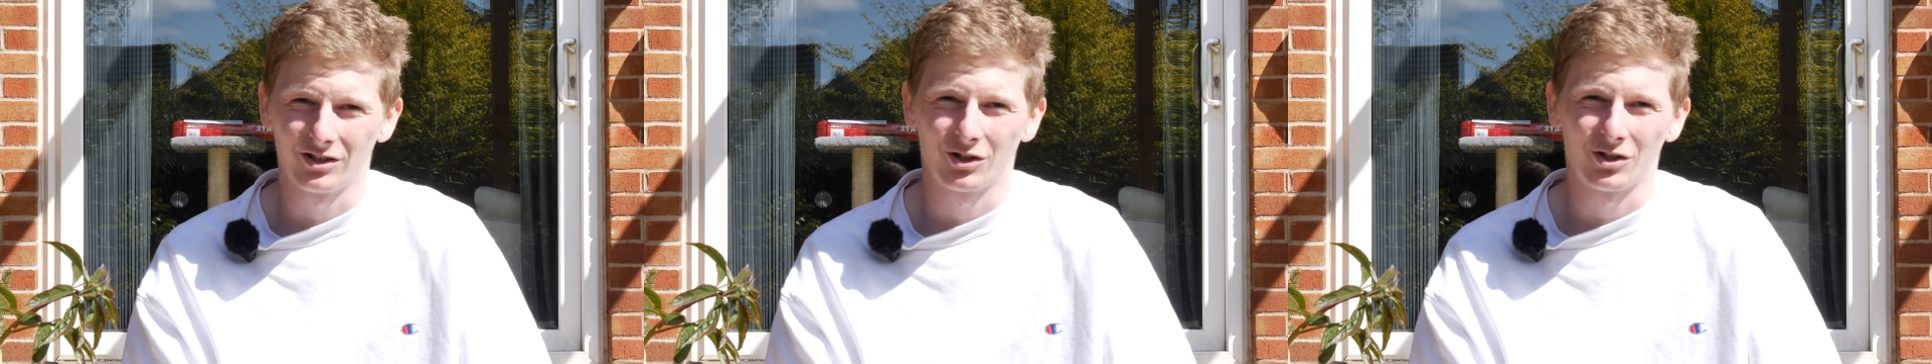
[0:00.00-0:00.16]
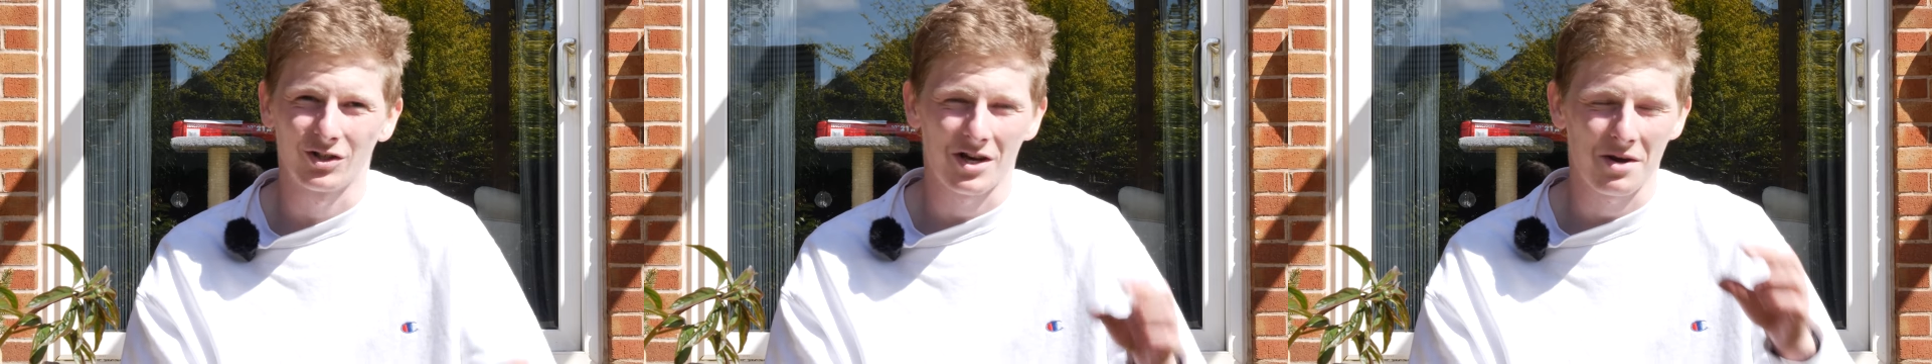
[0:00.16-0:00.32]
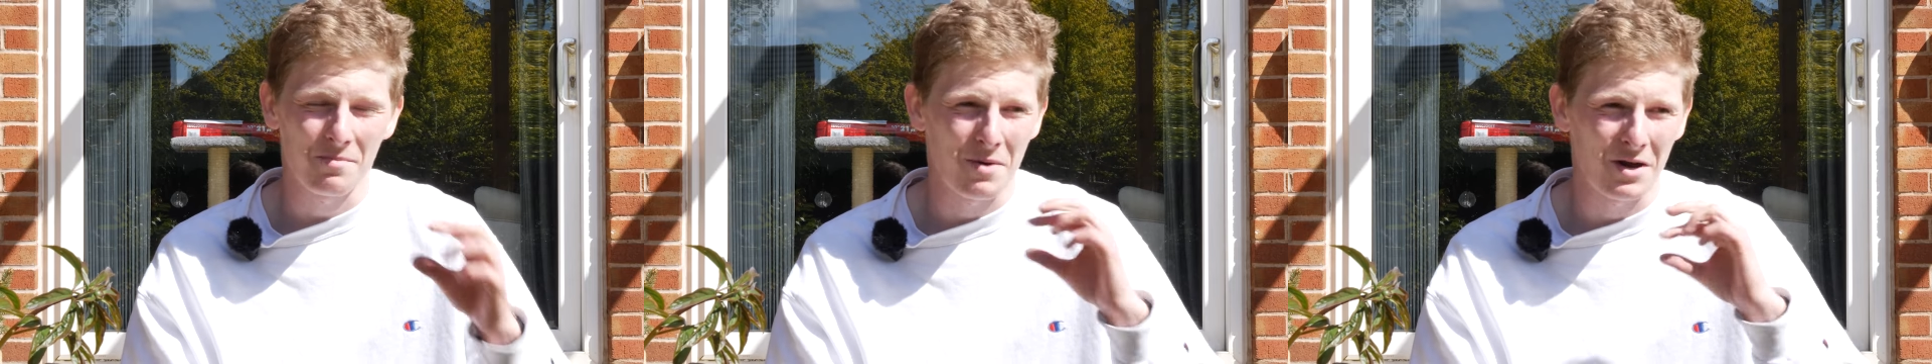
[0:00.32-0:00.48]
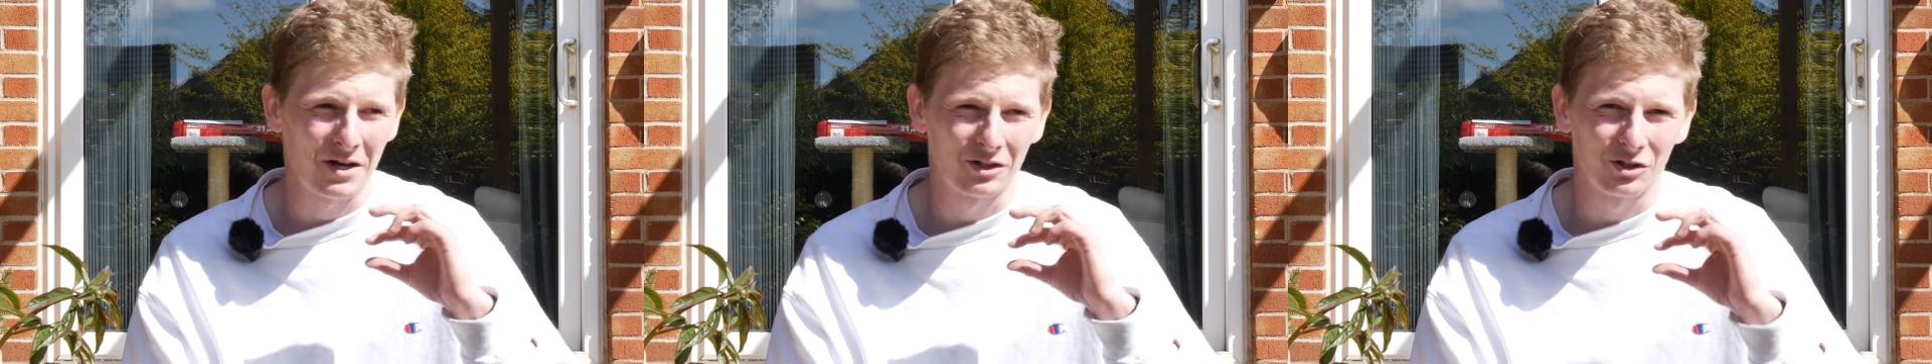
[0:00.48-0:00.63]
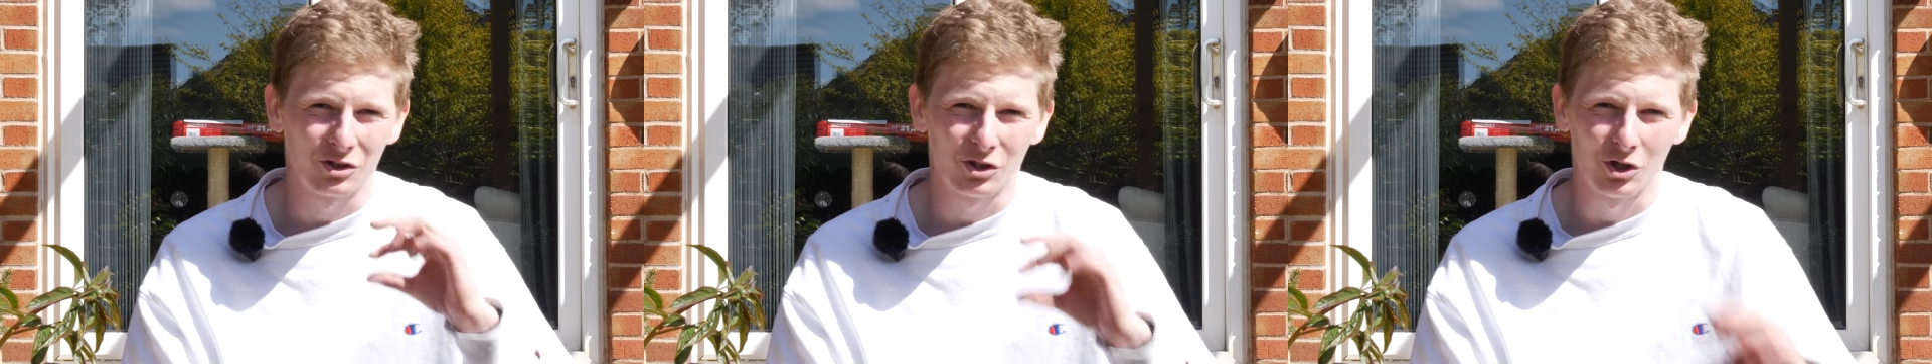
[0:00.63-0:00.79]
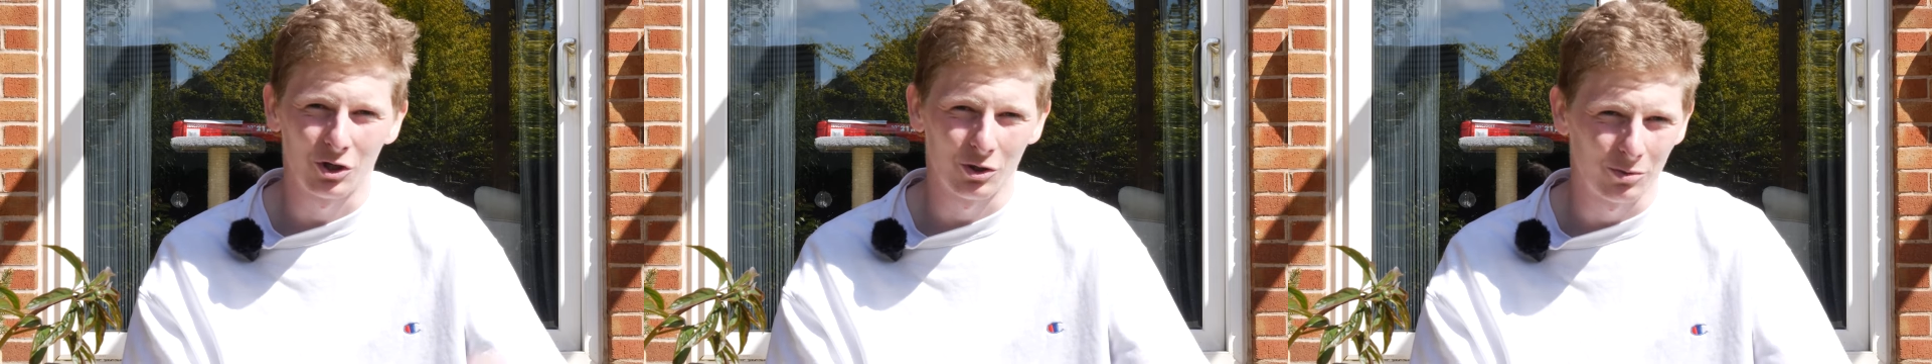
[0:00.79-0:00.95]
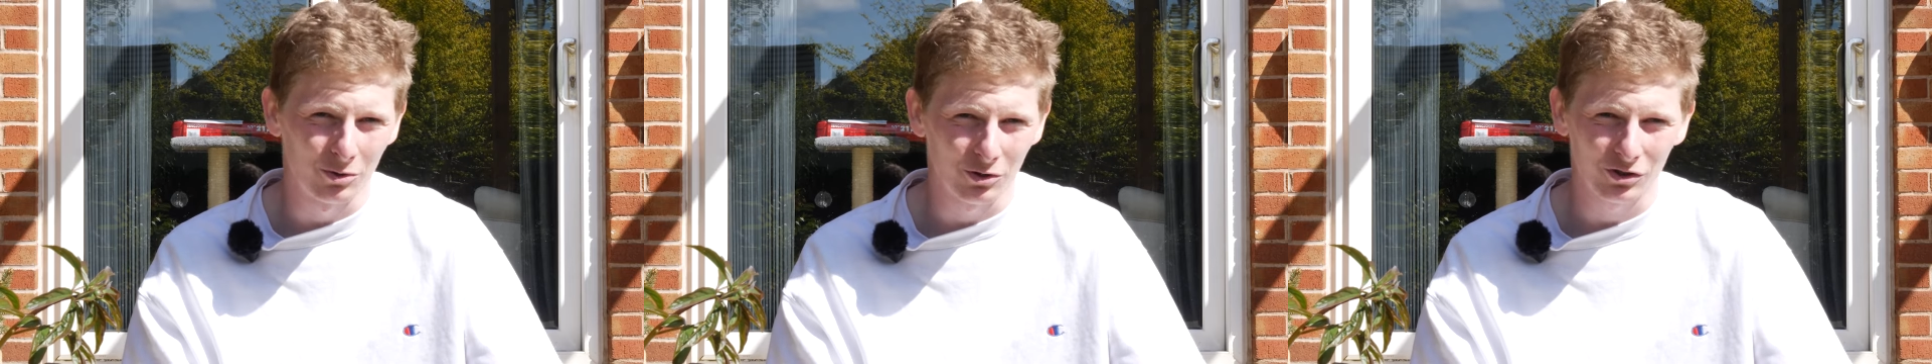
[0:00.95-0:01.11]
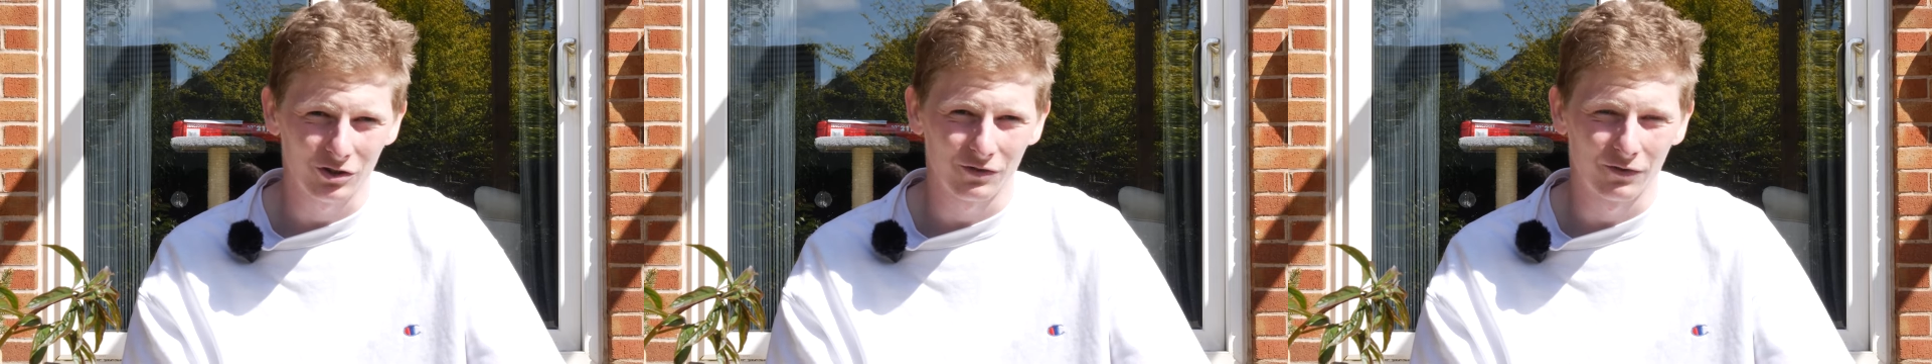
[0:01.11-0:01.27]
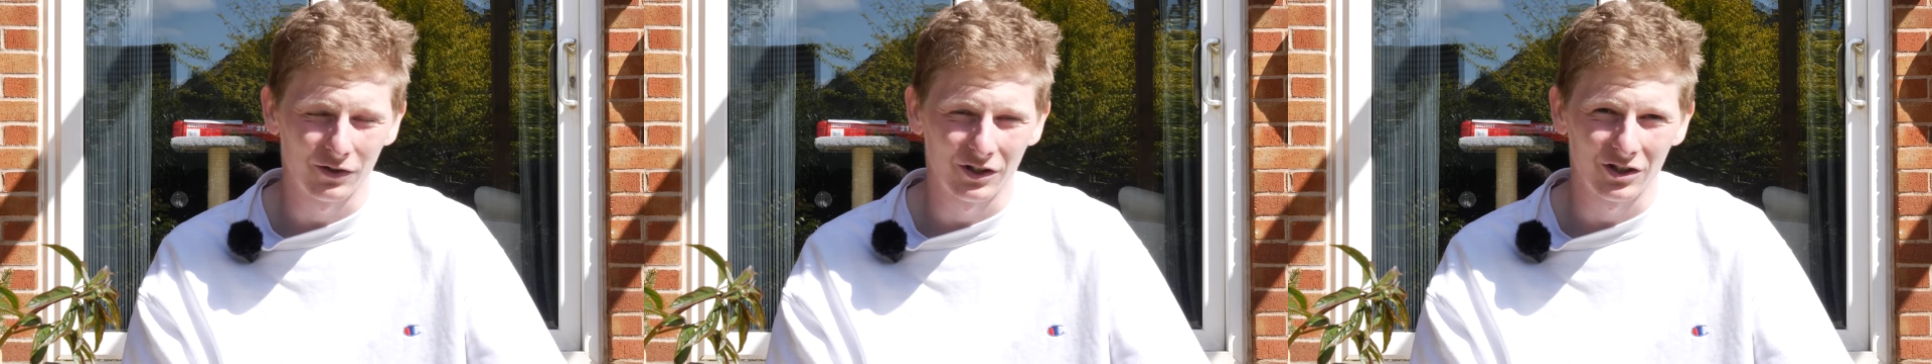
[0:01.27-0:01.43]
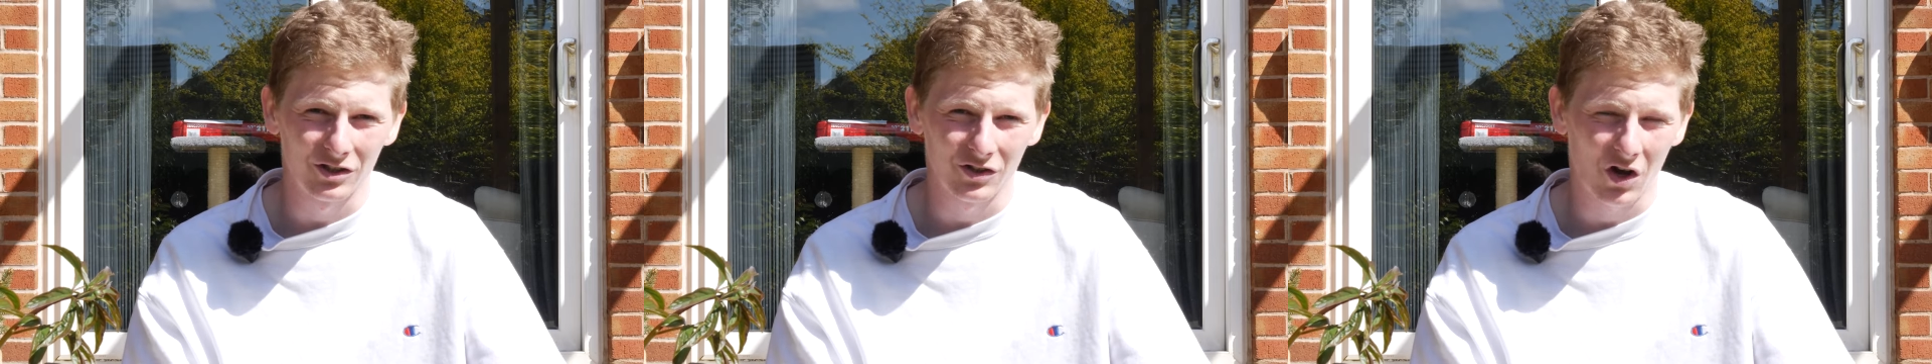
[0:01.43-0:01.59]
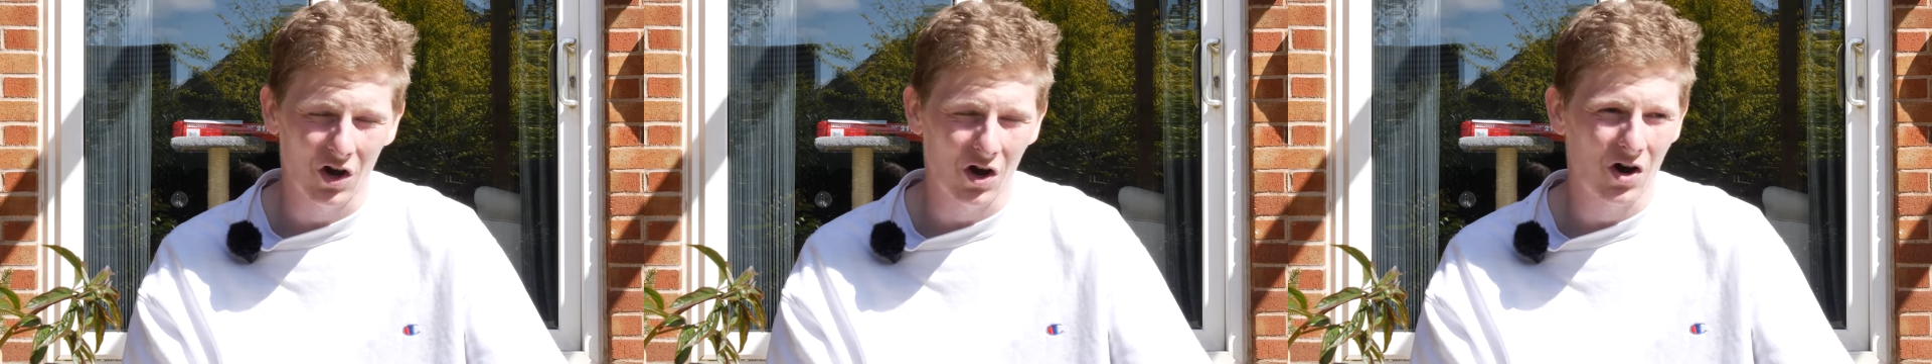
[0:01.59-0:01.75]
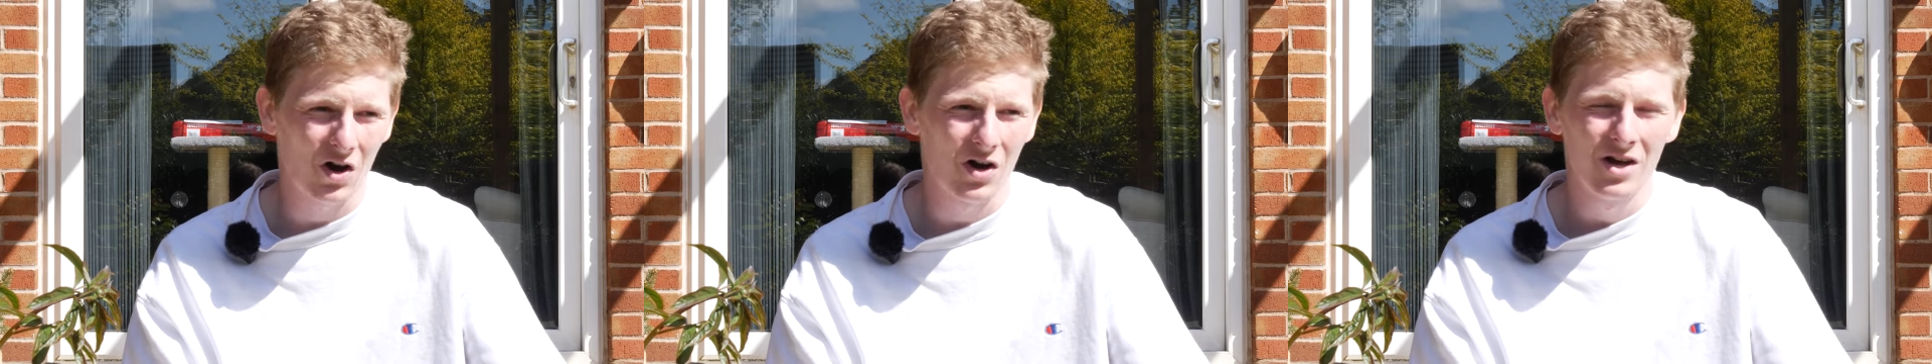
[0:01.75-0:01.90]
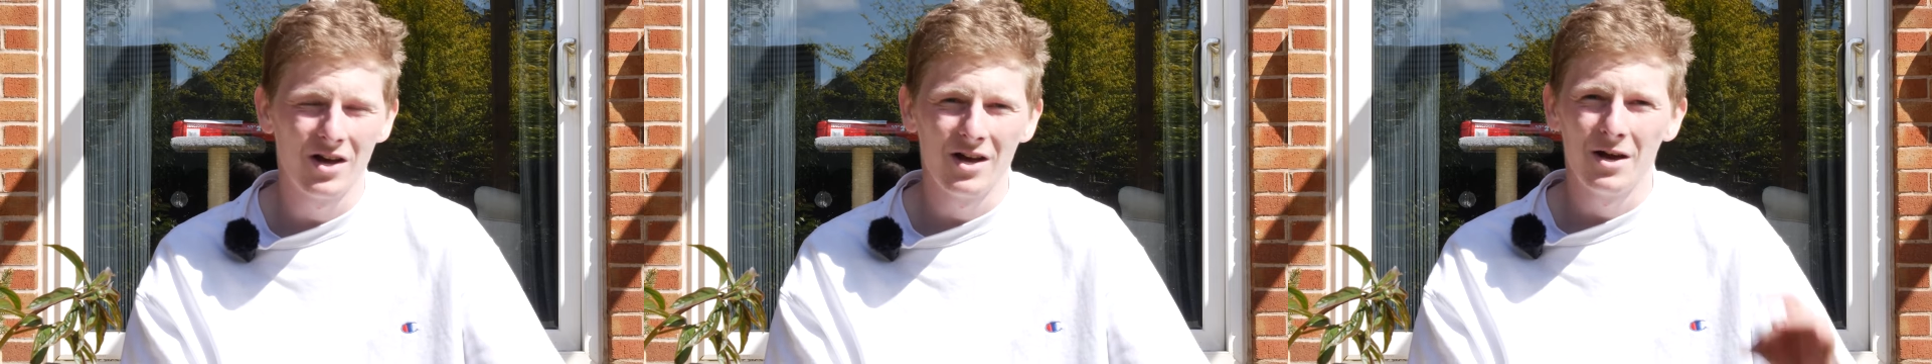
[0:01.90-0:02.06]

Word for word: because I paid too much for this car.